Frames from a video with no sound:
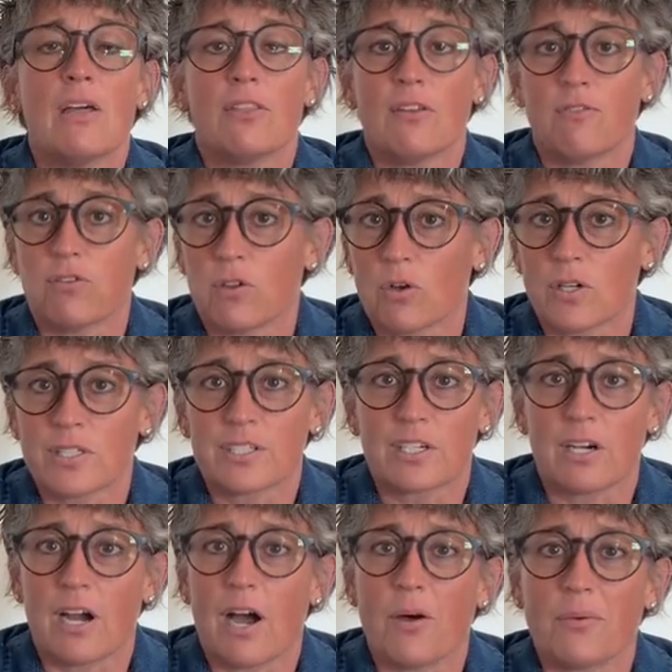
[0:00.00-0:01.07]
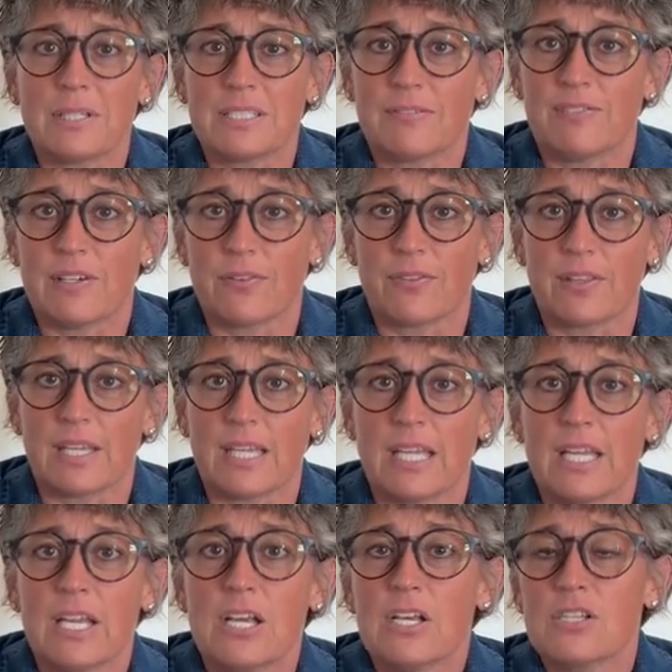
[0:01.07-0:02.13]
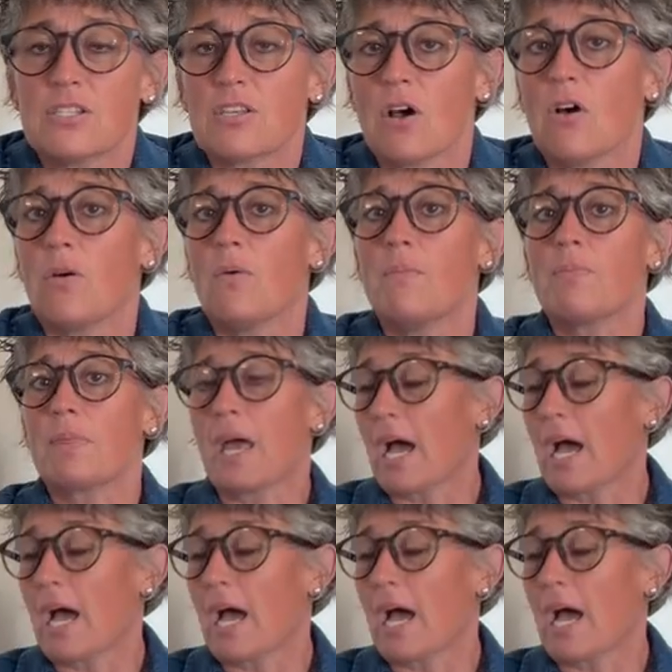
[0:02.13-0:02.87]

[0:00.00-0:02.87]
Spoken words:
The floors are always filthy. So